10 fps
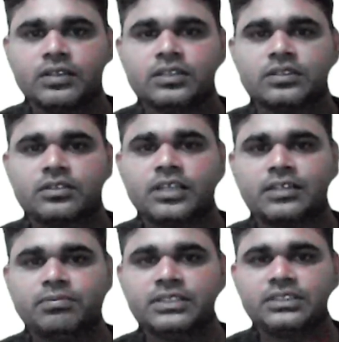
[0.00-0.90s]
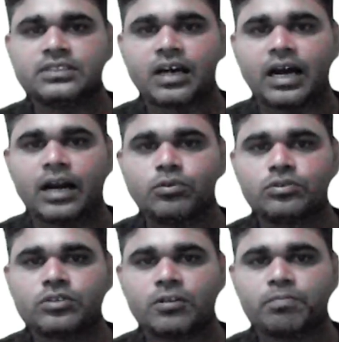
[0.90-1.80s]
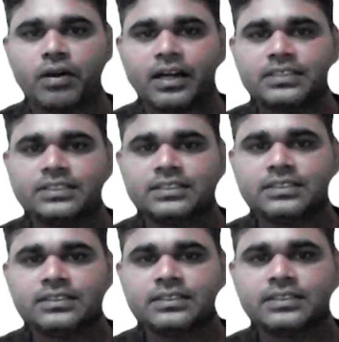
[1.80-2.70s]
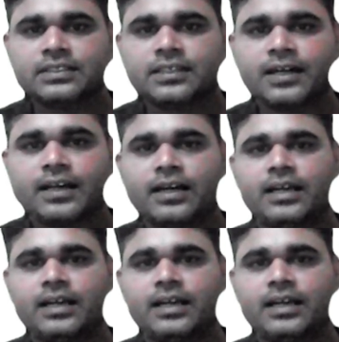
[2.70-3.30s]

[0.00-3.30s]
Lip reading: That means the outer part are